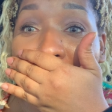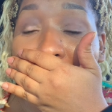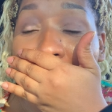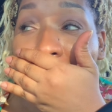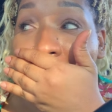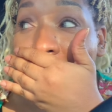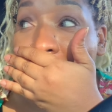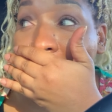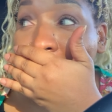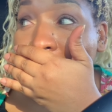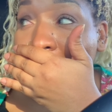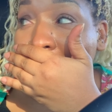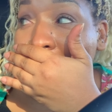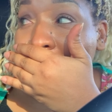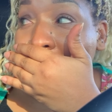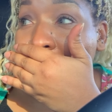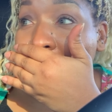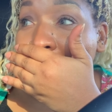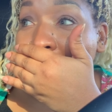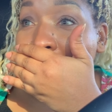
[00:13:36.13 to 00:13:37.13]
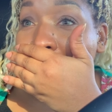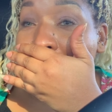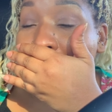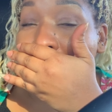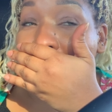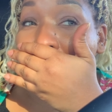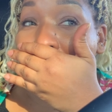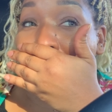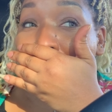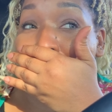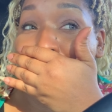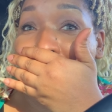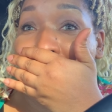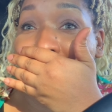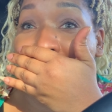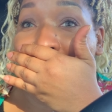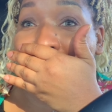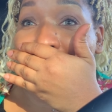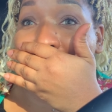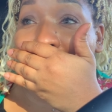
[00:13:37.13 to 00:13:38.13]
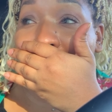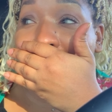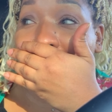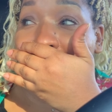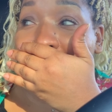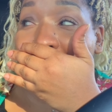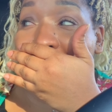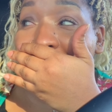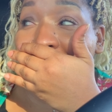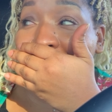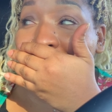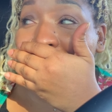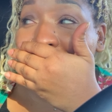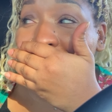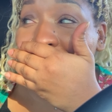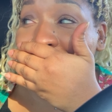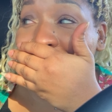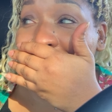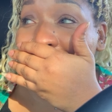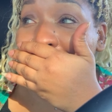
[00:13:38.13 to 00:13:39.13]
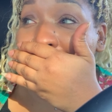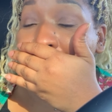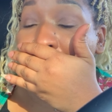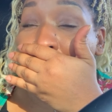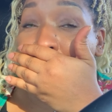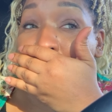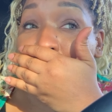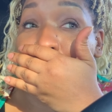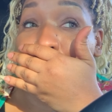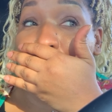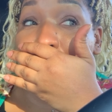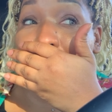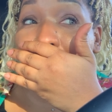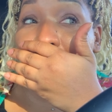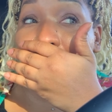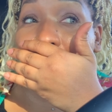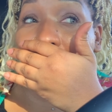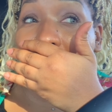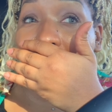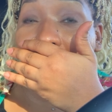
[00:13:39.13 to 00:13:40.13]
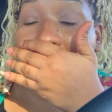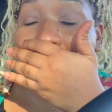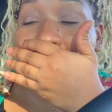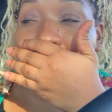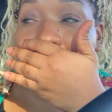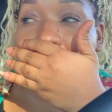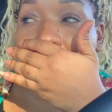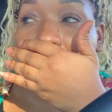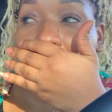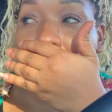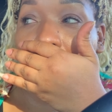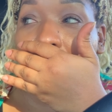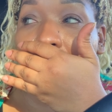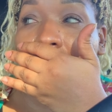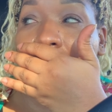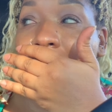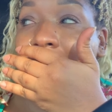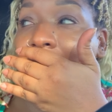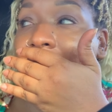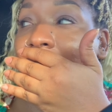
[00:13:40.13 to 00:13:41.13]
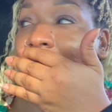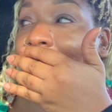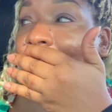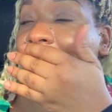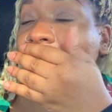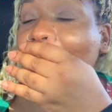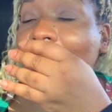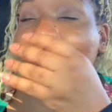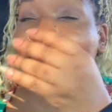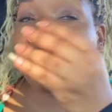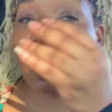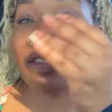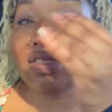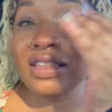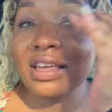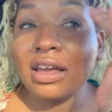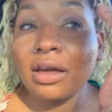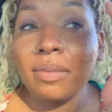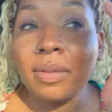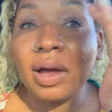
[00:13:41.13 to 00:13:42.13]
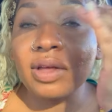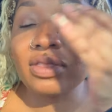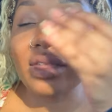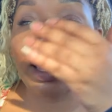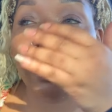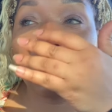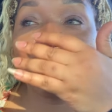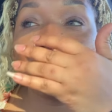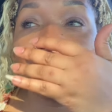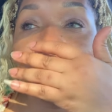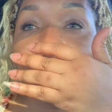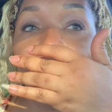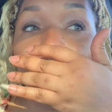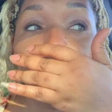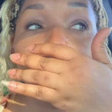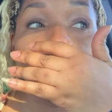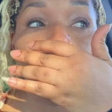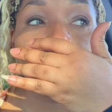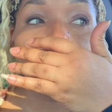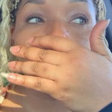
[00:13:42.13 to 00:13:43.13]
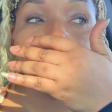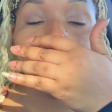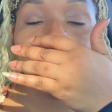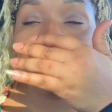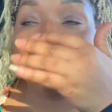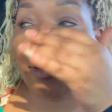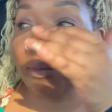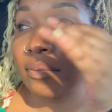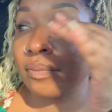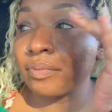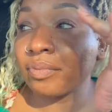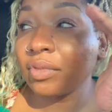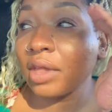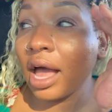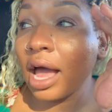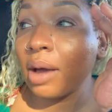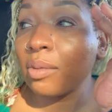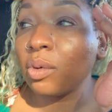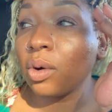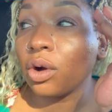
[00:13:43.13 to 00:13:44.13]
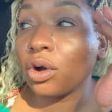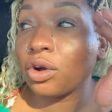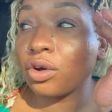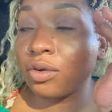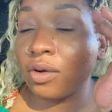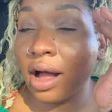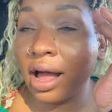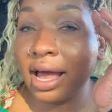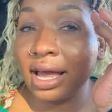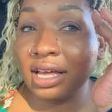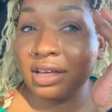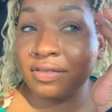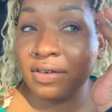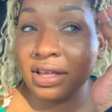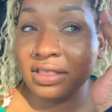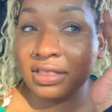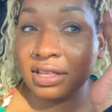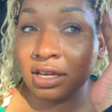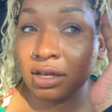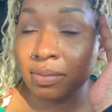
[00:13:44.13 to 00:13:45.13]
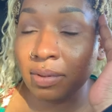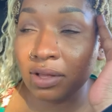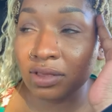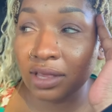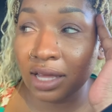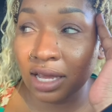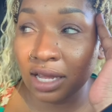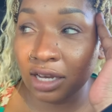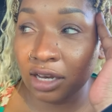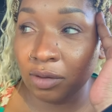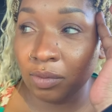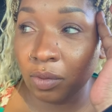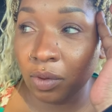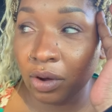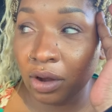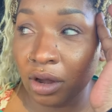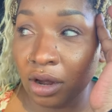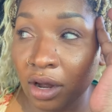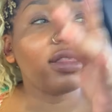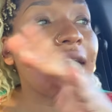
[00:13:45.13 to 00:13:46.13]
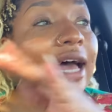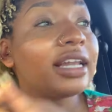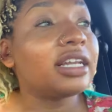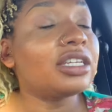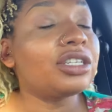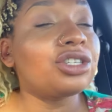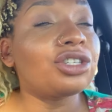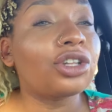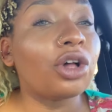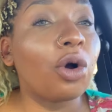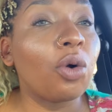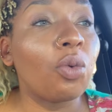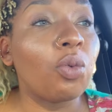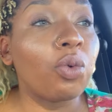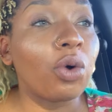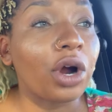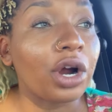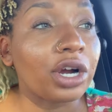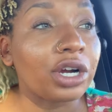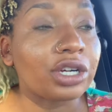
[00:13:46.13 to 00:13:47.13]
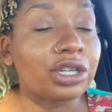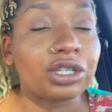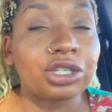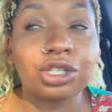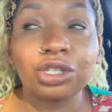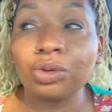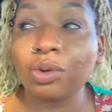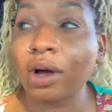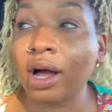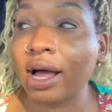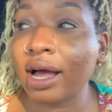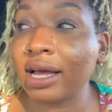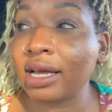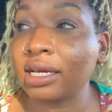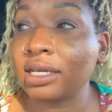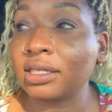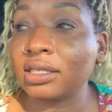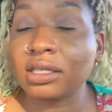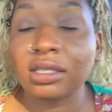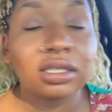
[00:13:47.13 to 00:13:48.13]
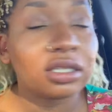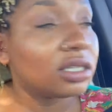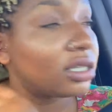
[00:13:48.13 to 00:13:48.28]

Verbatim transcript: God! Oh my God! You guys, if I think about that anymore, I'll cry. I will cry if I think about that anymore. That is the worst, you guys.